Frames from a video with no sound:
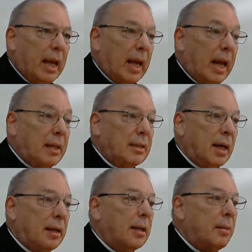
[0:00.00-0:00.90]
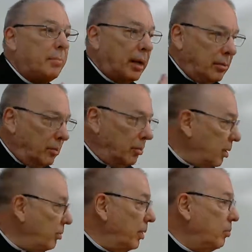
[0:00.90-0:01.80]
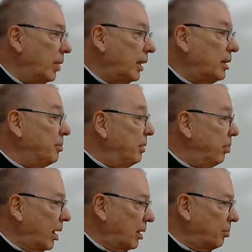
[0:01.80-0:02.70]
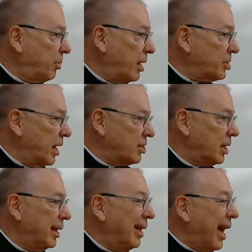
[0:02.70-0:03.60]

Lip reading: And, but we're willing to be part of the process.